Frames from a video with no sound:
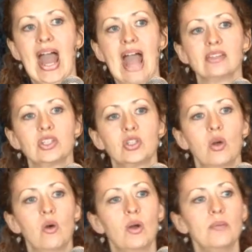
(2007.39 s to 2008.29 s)
And
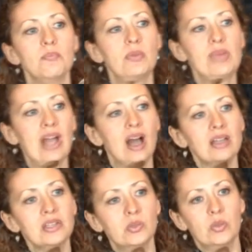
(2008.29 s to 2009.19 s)
so, but
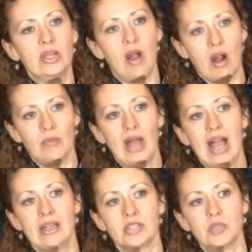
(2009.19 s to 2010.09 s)
because we are
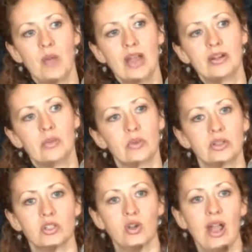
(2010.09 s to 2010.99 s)
Baha'i inspired and we're
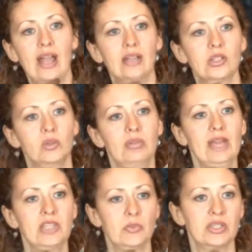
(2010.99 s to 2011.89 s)
trying to apply
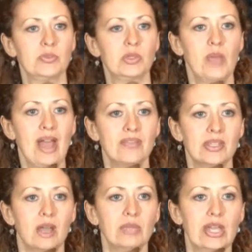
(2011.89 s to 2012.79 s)
these principles, we have
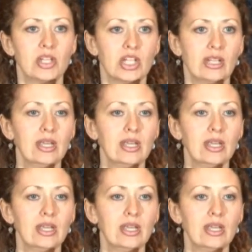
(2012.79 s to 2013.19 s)
this obligation.